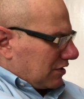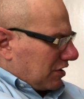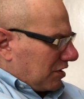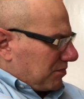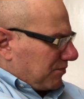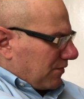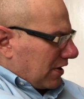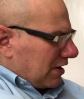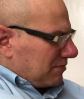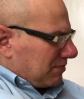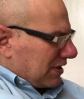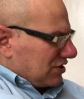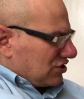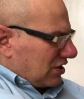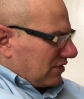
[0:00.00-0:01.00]
Carp Ride
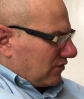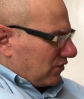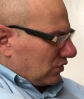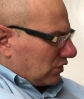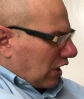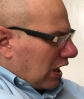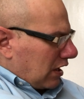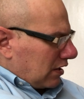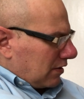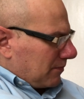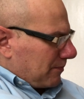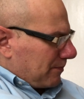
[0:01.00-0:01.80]
by Jennifer Lang,